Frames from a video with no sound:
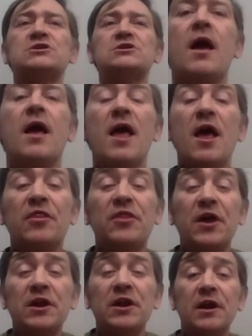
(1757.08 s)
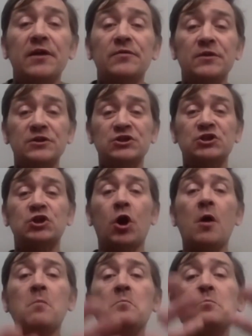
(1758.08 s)
all that then let the
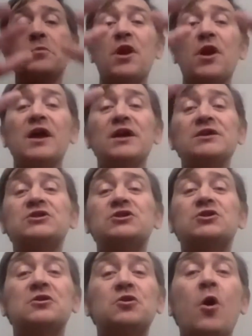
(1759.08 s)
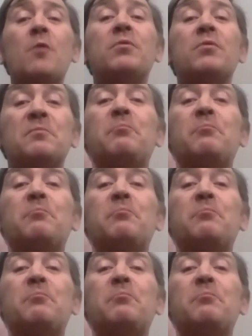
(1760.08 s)
scum rise to the top of the